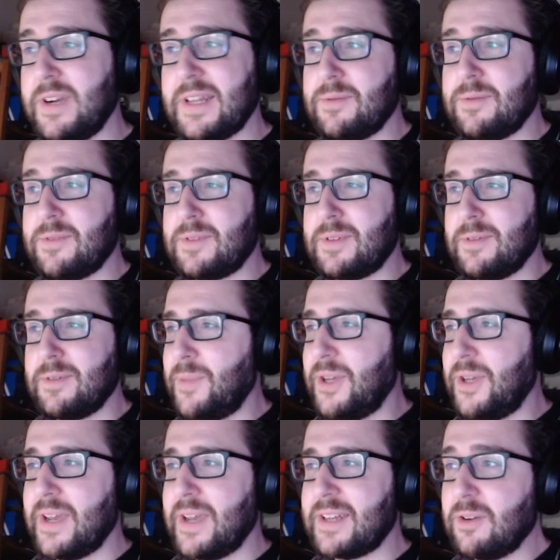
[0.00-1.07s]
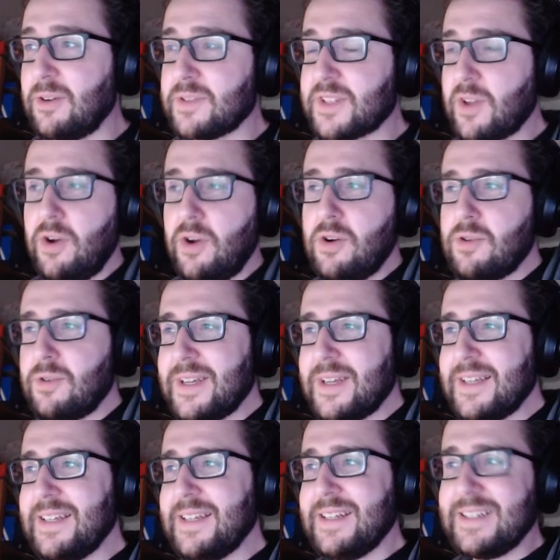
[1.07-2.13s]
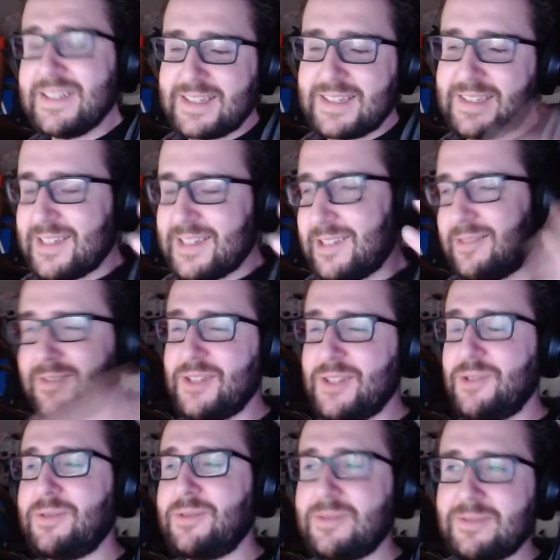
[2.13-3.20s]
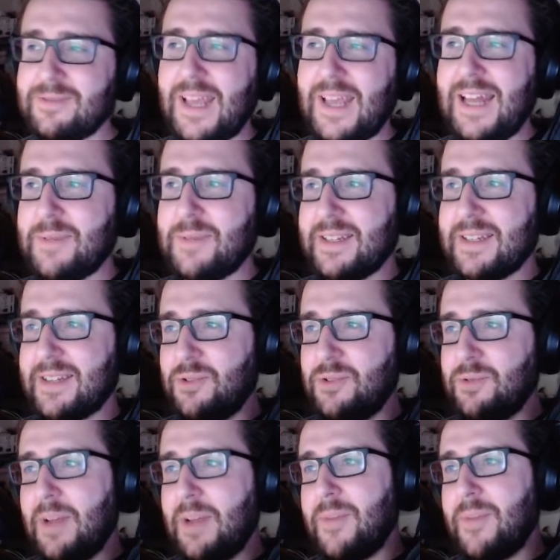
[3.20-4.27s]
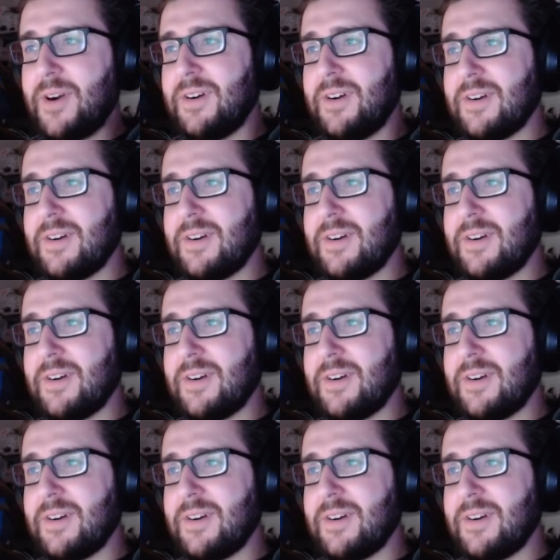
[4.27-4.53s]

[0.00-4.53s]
And Pico-8 goes, oh, this is a new element, a new number.